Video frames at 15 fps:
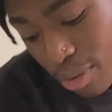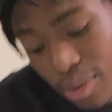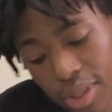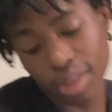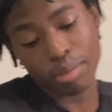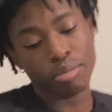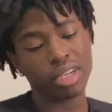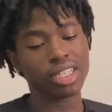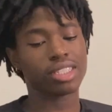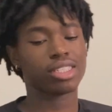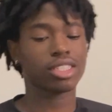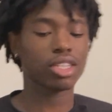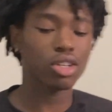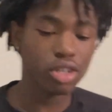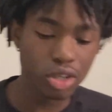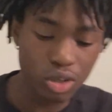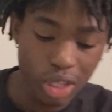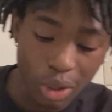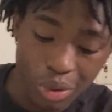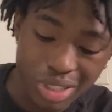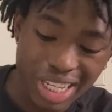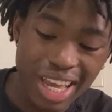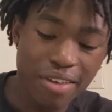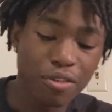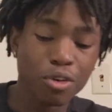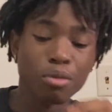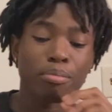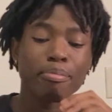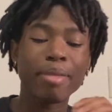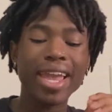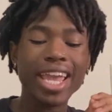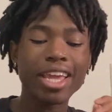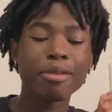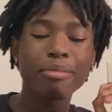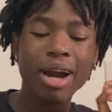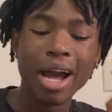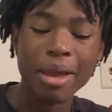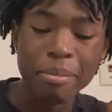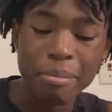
with the best cereal that was ever made by